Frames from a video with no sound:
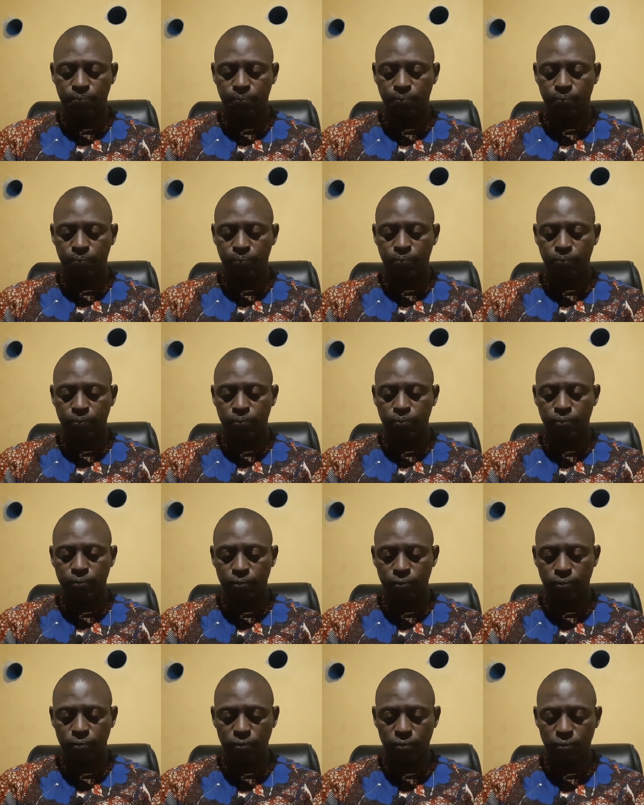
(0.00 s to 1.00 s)

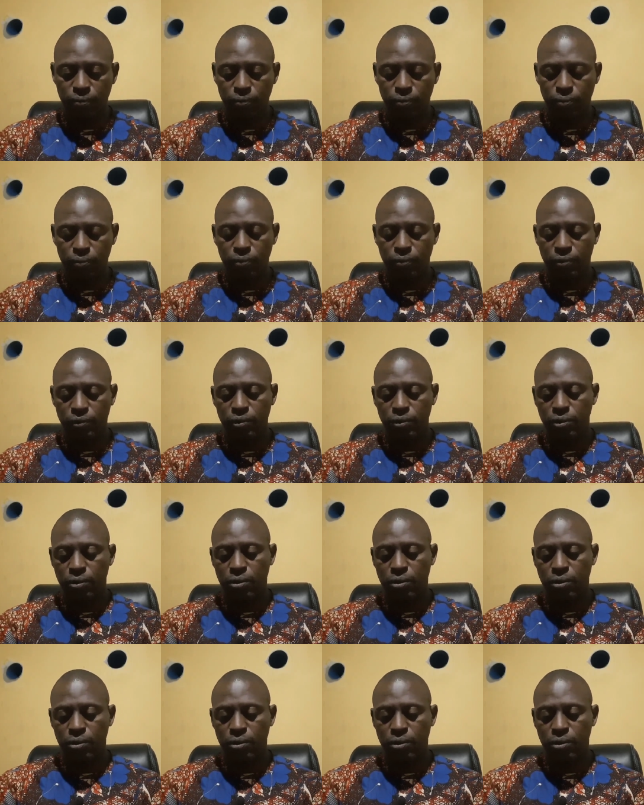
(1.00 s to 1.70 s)
(no one is talking)